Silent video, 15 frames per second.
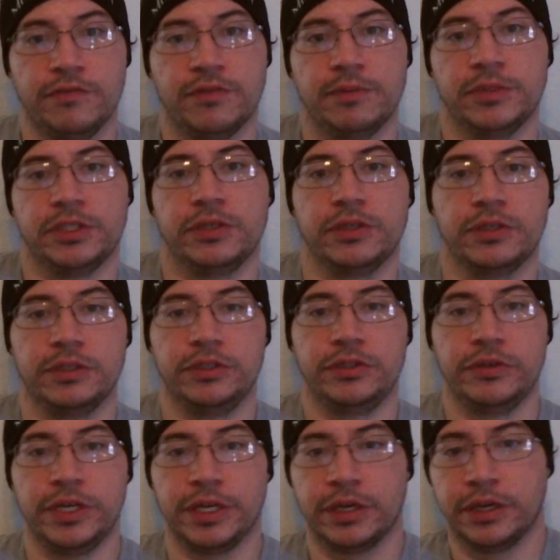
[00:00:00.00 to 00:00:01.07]
from Circle of
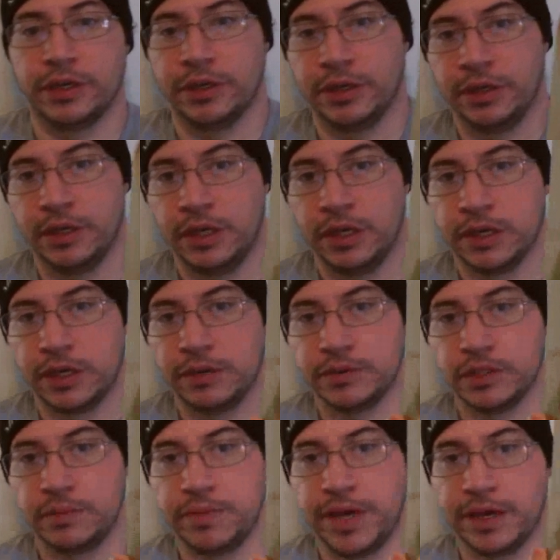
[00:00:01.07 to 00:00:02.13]
Drink.
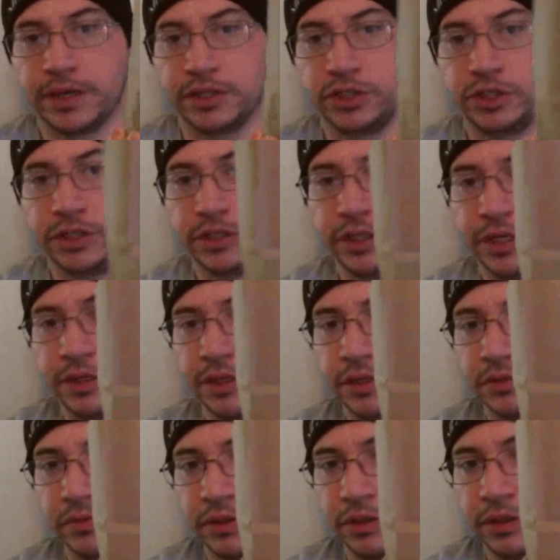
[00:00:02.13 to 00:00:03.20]
Comes in a package just like
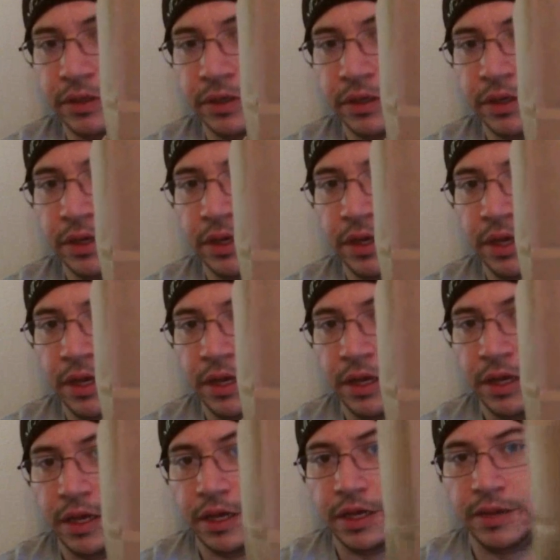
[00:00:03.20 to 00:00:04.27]
this one.
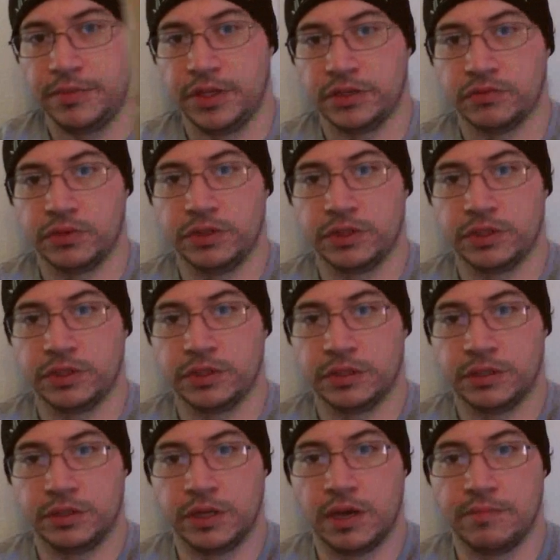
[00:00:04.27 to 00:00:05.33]
This one's
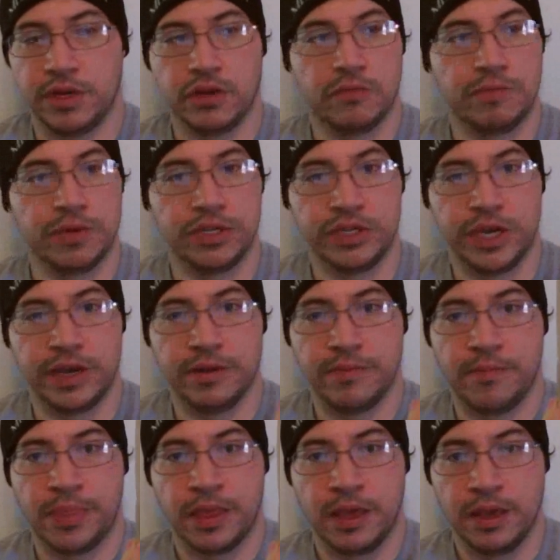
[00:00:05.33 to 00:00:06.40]
not been opened yet,
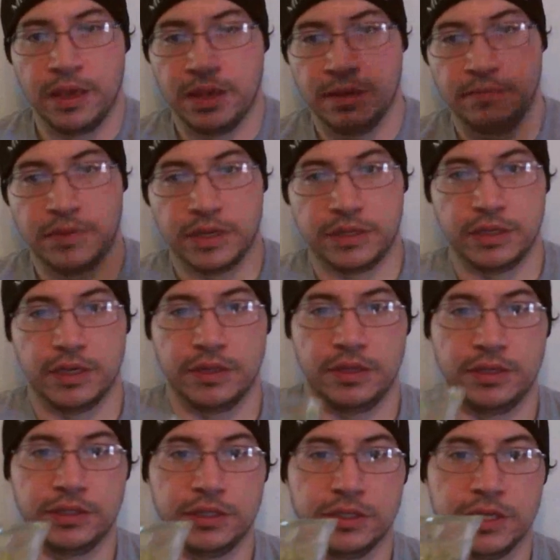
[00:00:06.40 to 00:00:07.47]
but
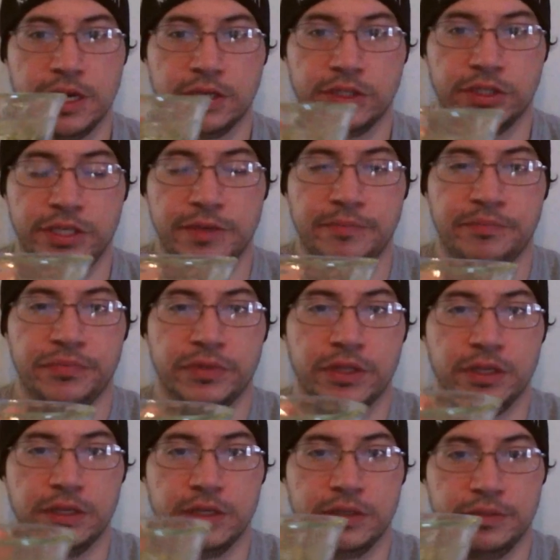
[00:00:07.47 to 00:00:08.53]
this is actually
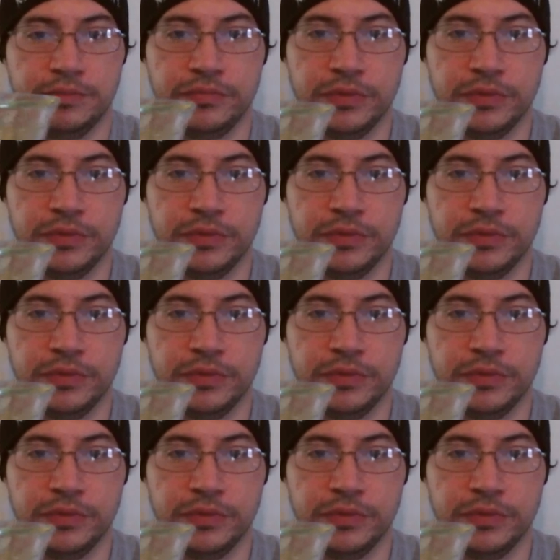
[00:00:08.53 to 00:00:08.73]
the